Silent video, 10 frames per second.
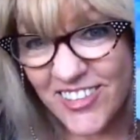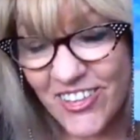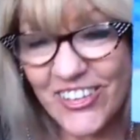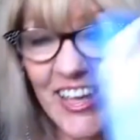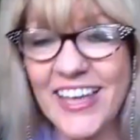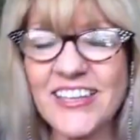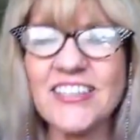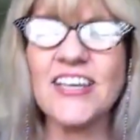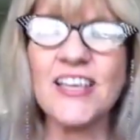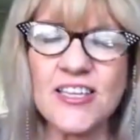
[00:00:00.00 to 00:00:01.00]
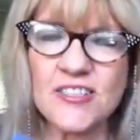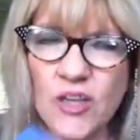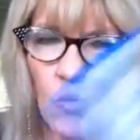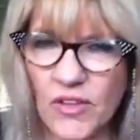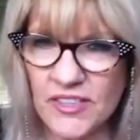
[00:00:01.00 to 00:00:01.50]
Okay,
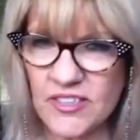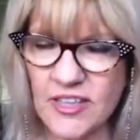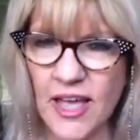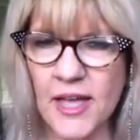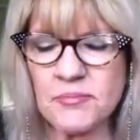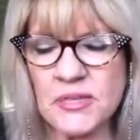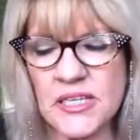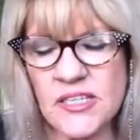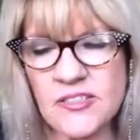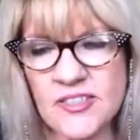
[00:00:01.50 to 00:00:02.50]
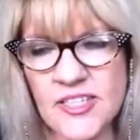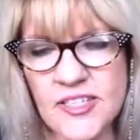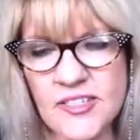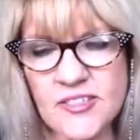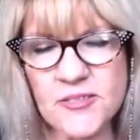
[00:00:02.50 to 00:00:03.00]
so what this card means
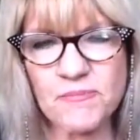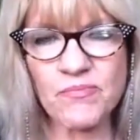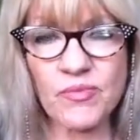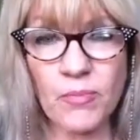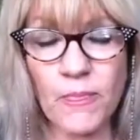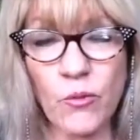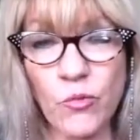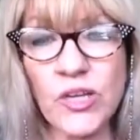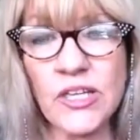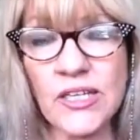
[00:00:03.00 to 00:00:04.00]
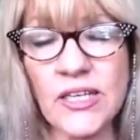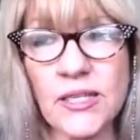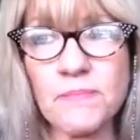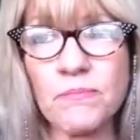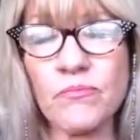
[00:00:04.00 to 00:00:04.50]
is
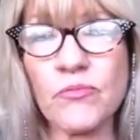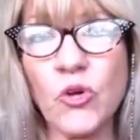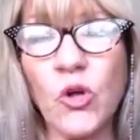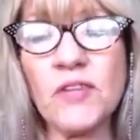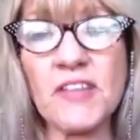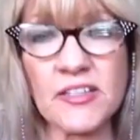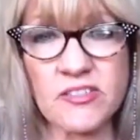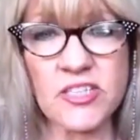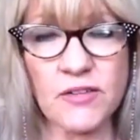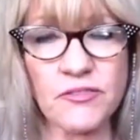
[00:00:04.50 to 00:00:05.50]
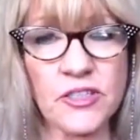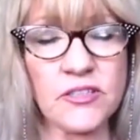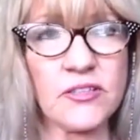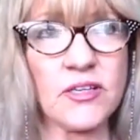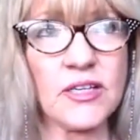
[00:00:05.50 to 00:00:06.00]
really all of that stuff
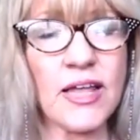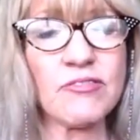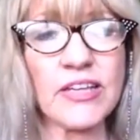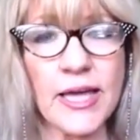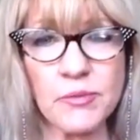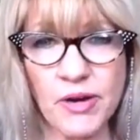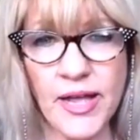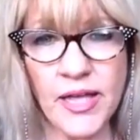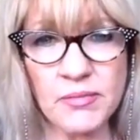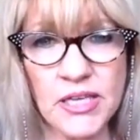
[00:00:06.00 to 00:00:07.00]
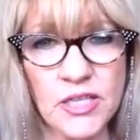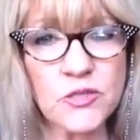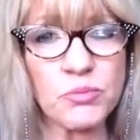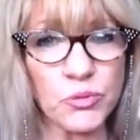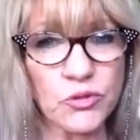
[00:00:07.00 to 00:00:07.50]
that lovely Abraham
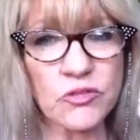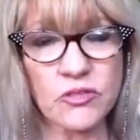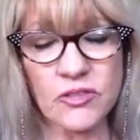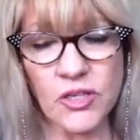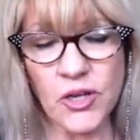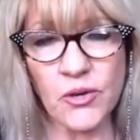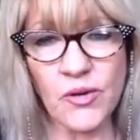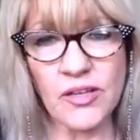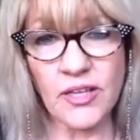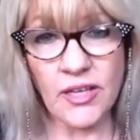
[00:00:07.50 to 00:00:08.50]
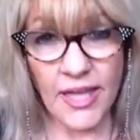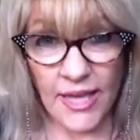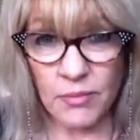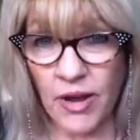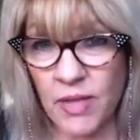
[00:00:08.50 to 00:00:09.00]
Hicks books, you know,
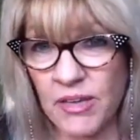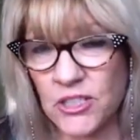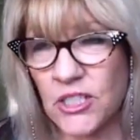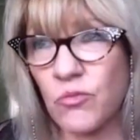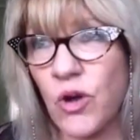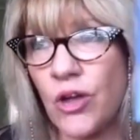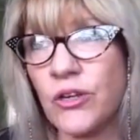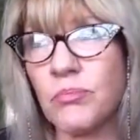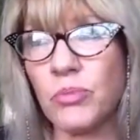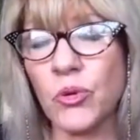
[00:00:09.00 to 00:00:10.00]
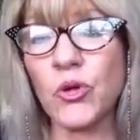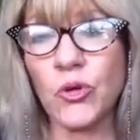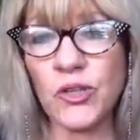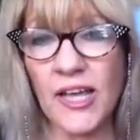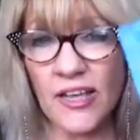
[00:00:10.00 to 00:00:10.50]
Abraham actually wrote a book
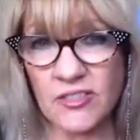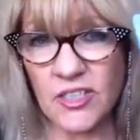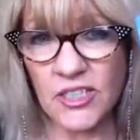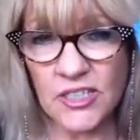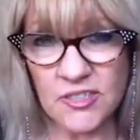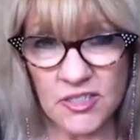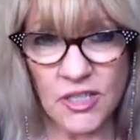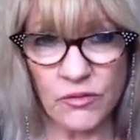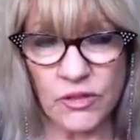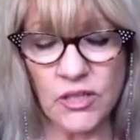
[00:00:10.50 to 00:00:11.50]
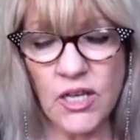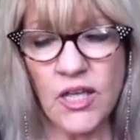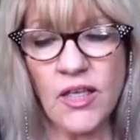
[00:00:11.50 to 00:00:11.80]
called Ask and It Is Given.